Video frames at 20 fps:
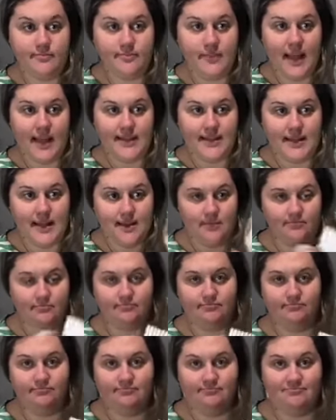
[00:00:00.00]
That's it,
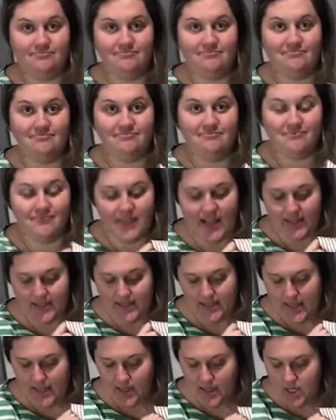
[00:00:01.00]
that's
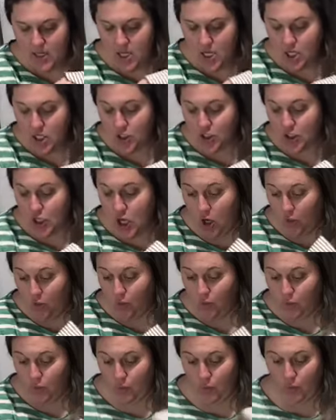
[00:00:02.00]
it. So
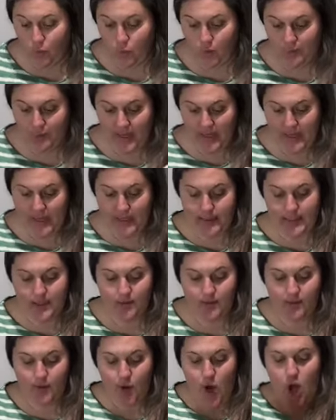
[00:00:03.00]
repeat
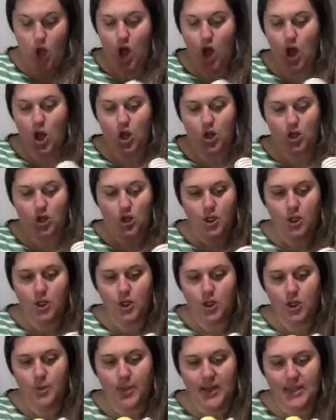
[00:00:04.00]
for all
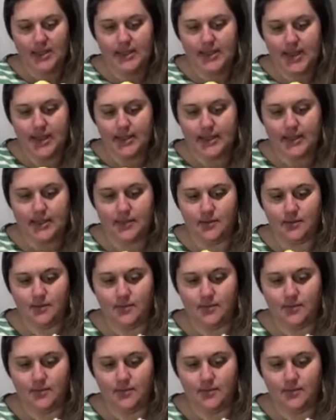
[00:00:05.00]
your pieces.